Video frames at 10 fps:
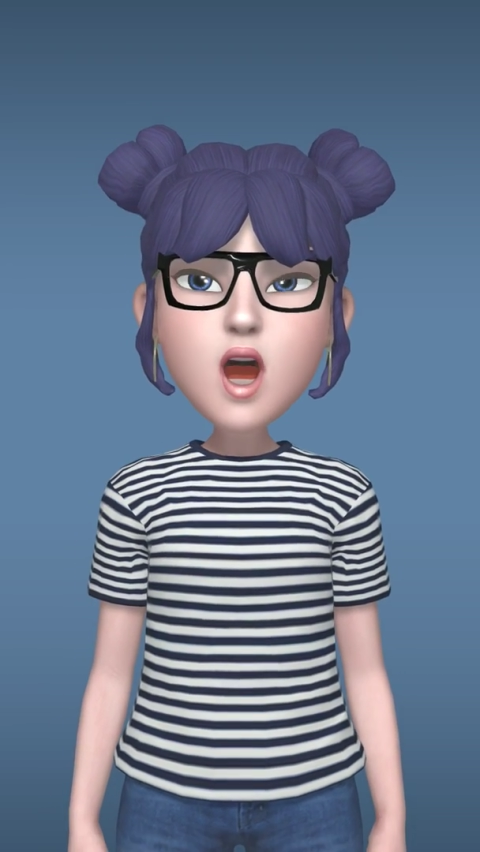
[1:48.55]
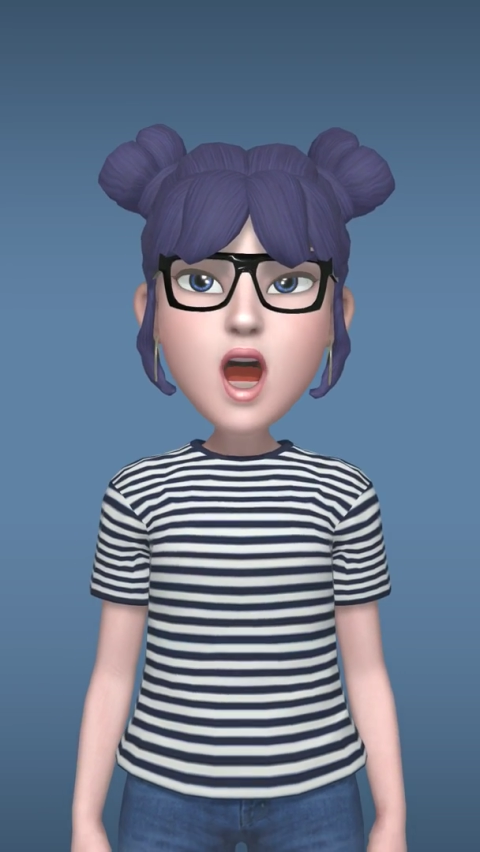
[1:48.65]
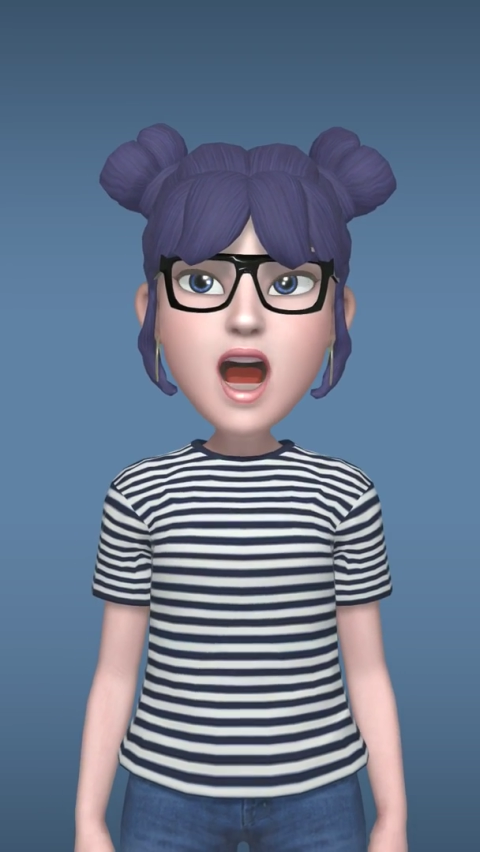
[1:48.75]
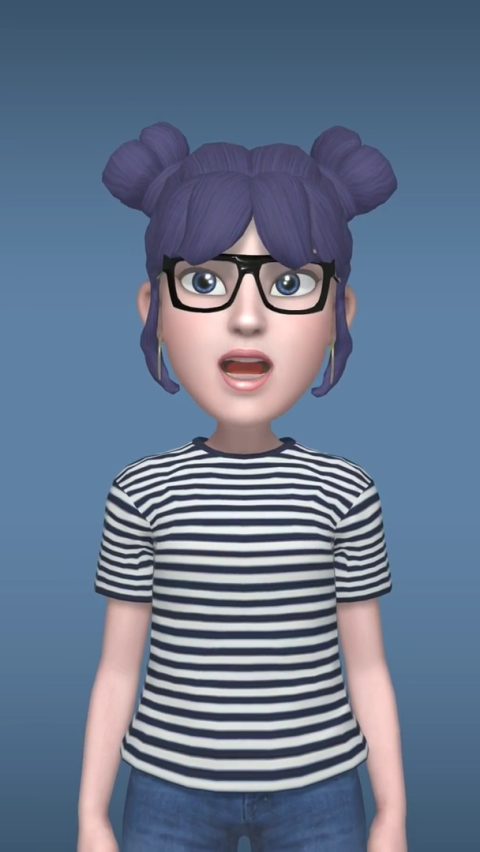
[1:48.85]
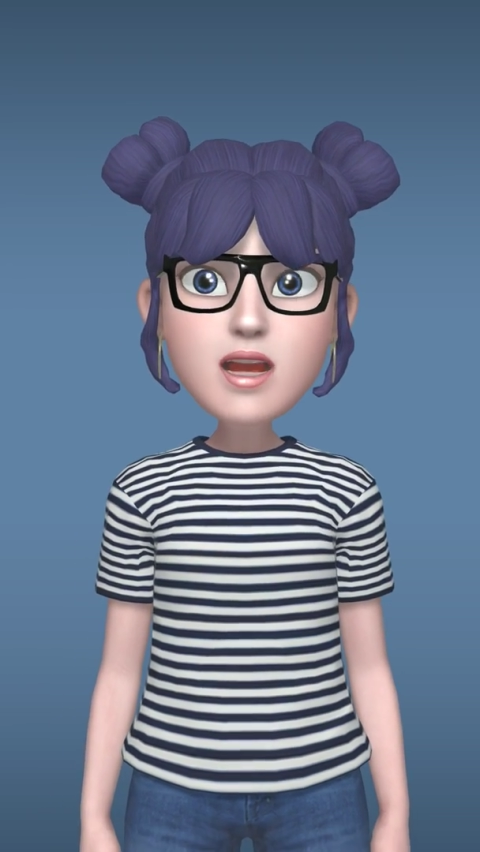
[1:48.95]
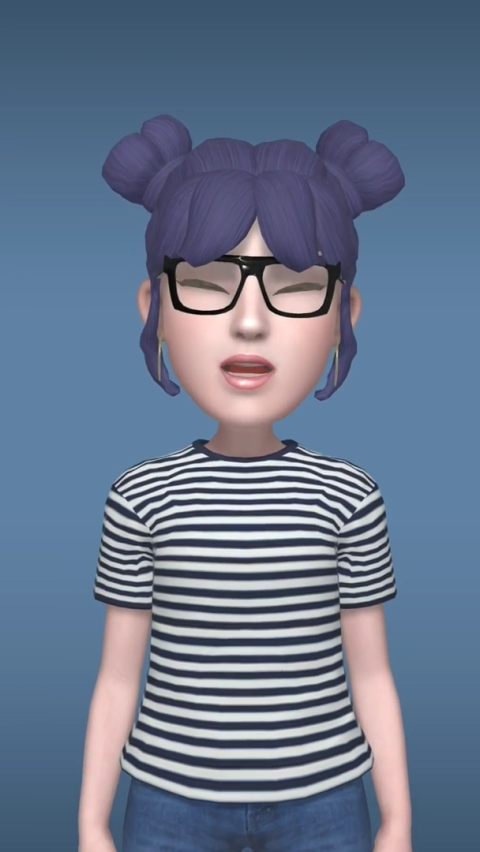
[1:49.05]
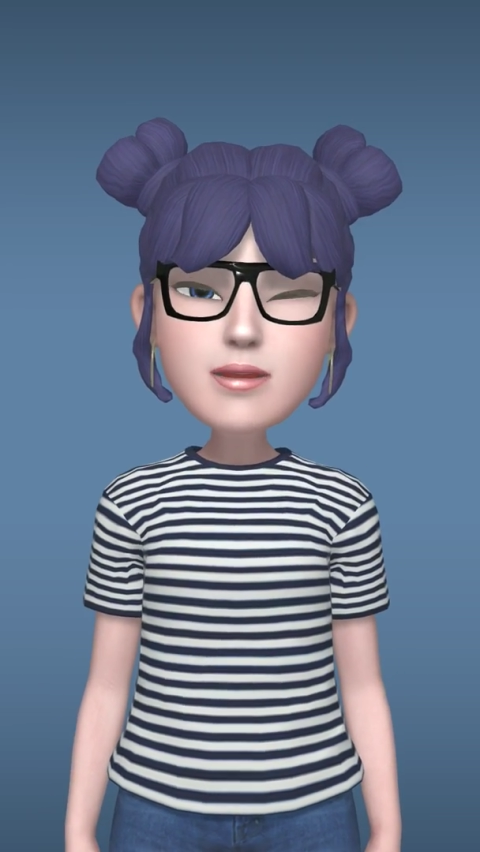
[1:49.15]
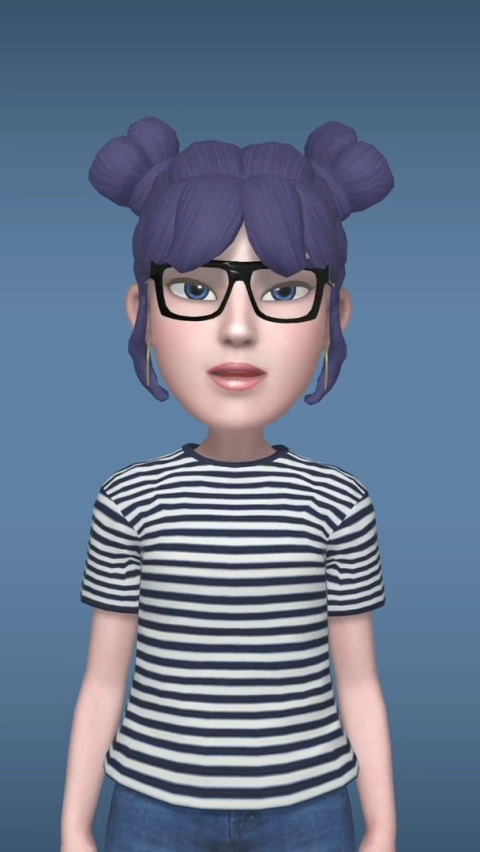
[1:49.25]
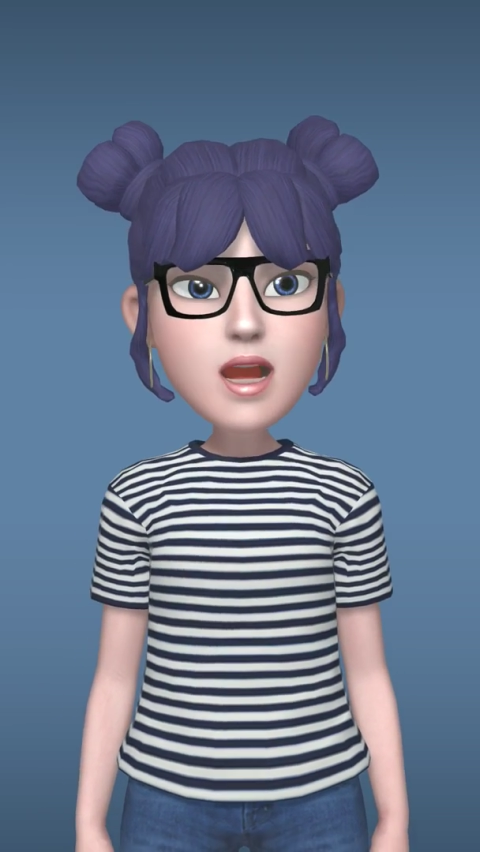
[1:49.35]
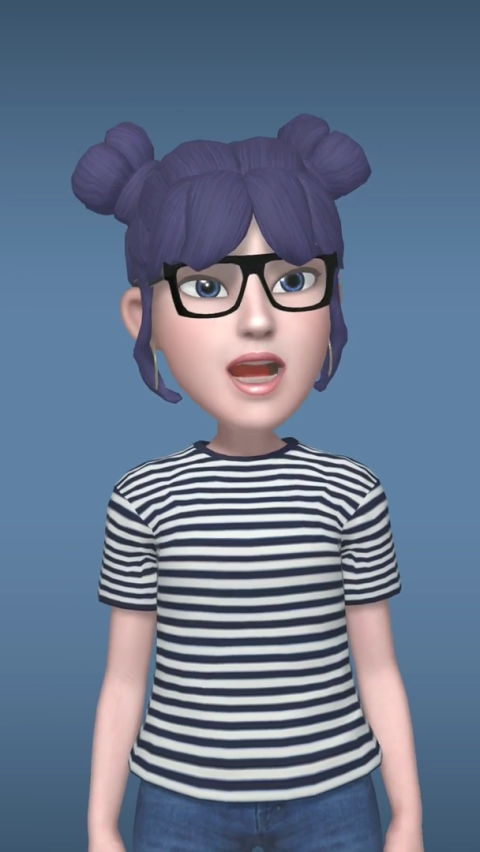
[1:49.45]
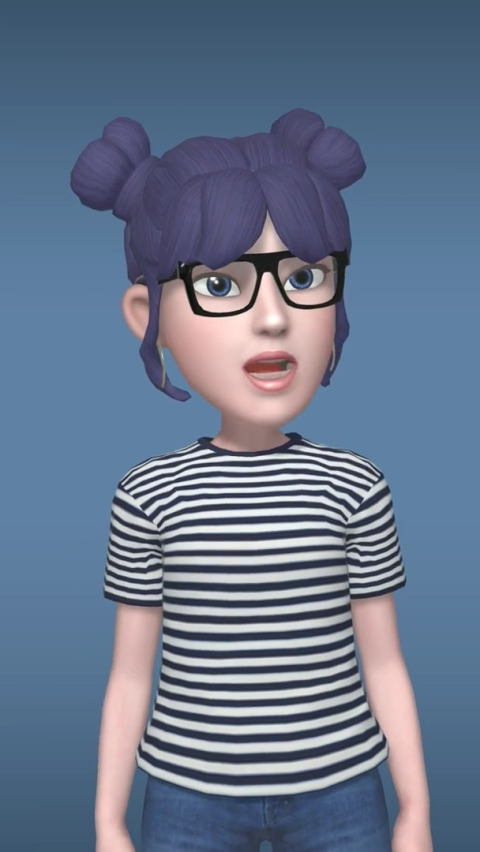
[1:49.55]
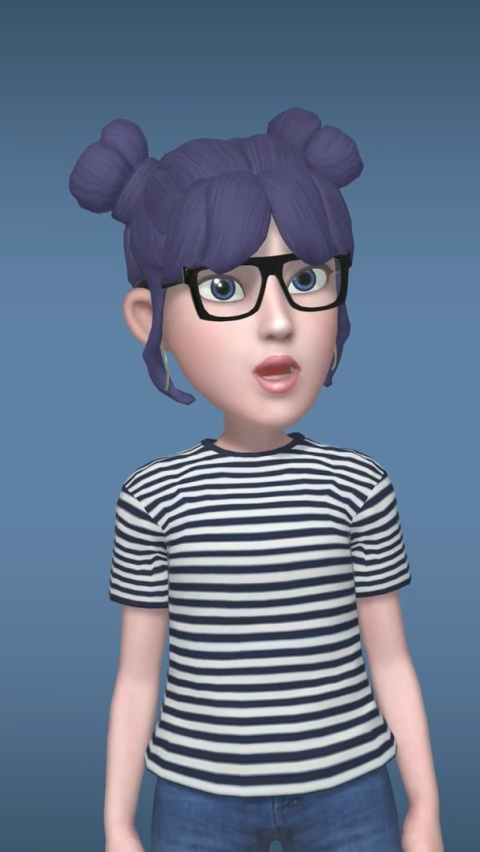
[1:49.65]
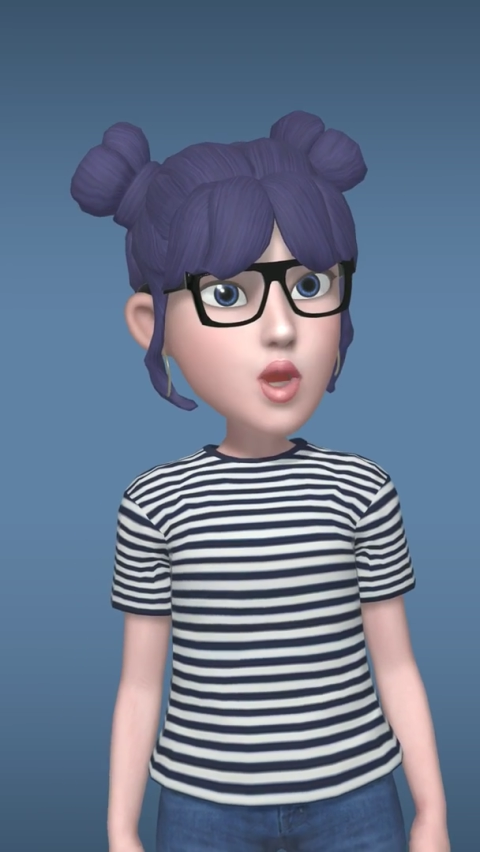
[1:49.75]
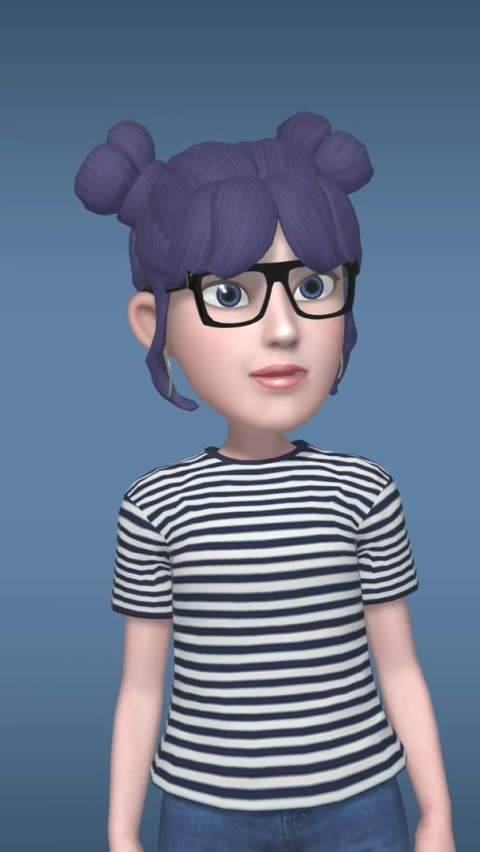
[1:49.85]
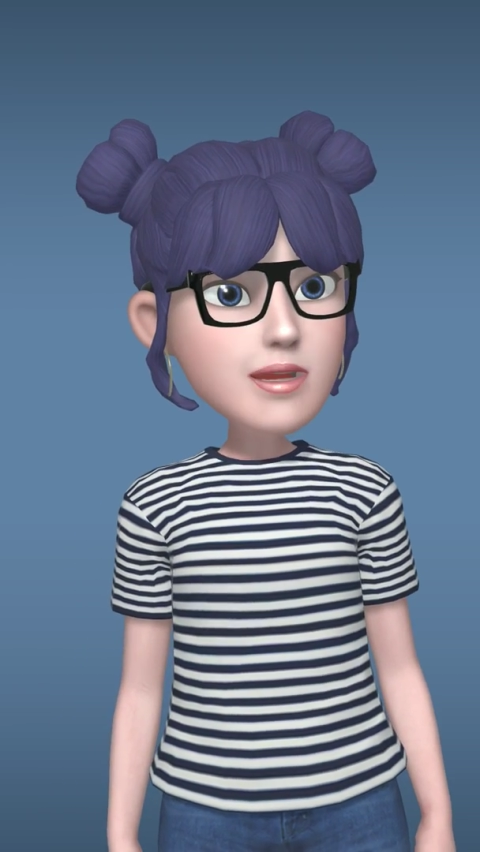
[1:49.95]
I noticed my
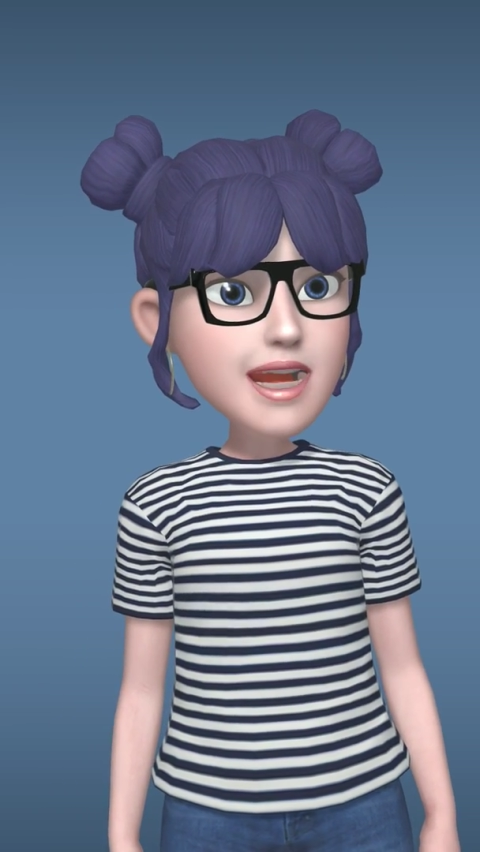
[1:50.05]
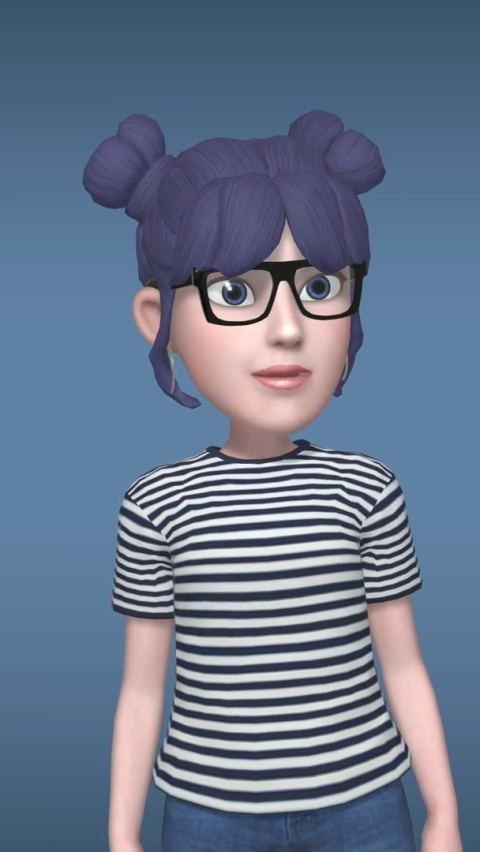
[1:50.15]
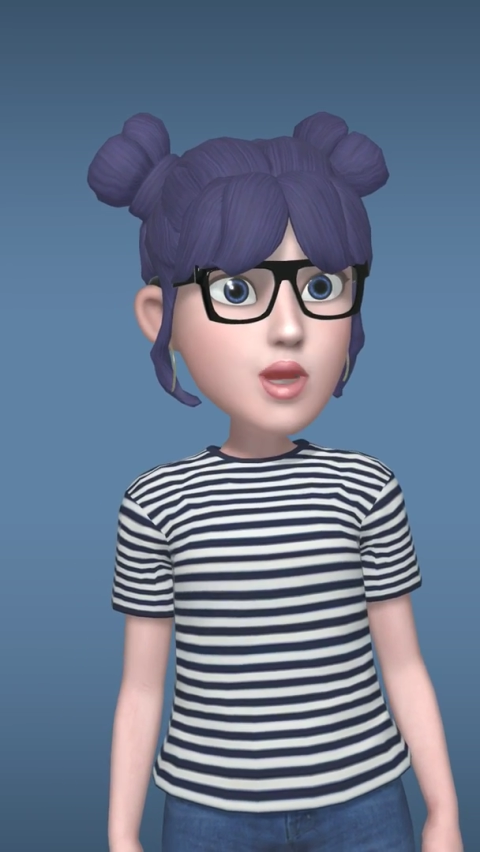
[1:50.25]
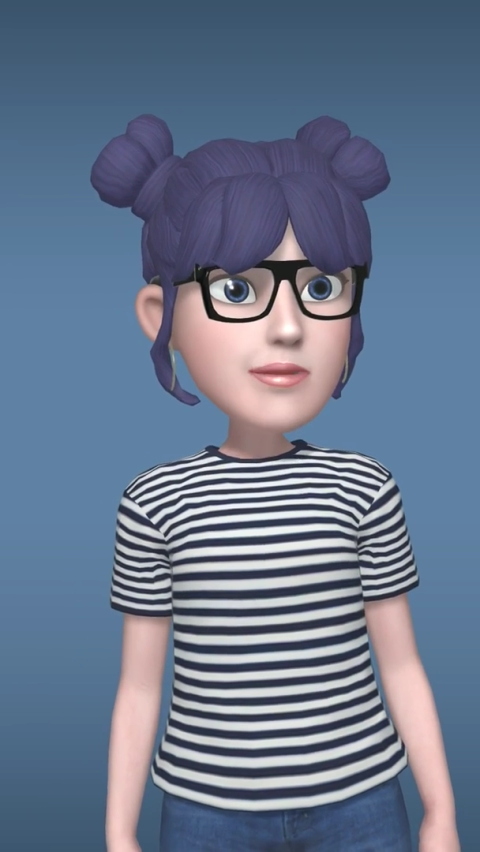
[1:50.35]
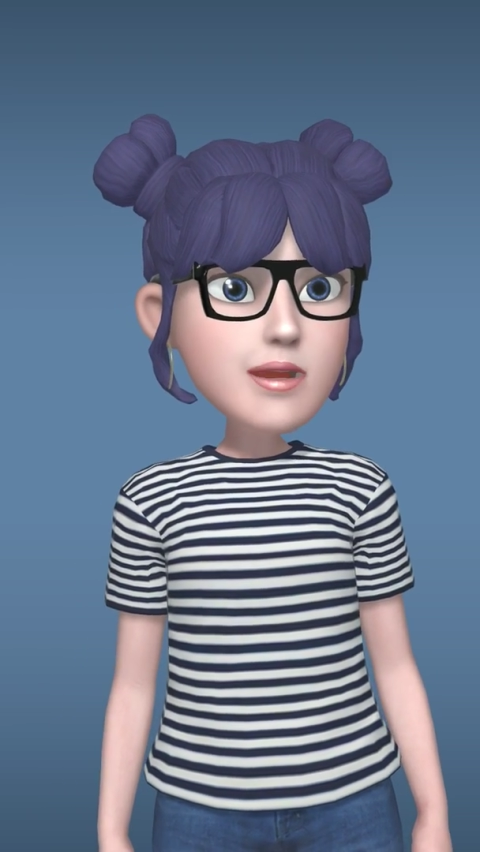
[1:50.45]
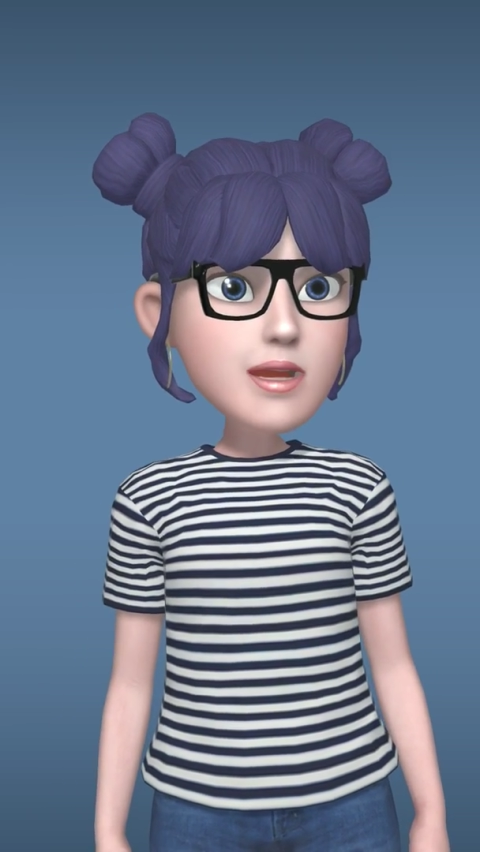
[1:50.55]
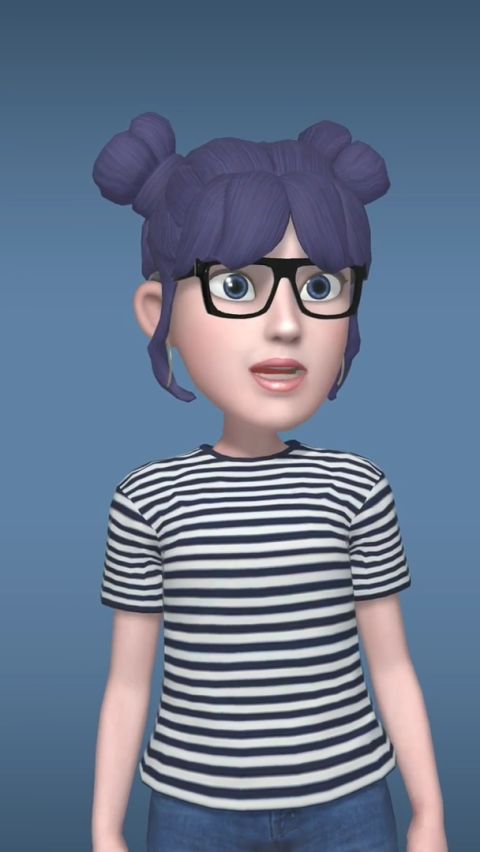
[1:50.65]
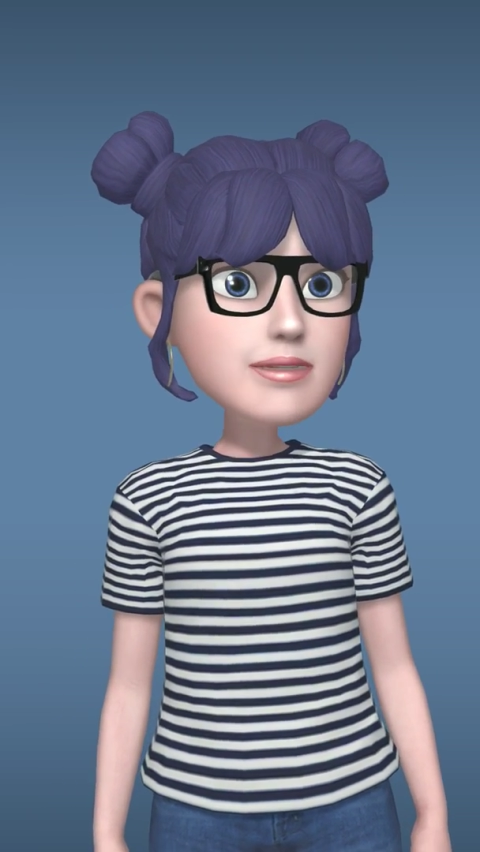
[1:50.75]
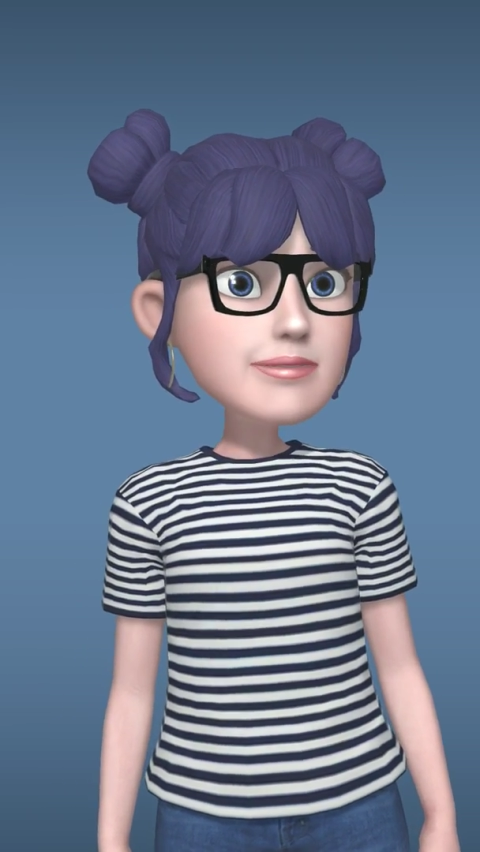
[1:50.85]
eardrum had ruptured.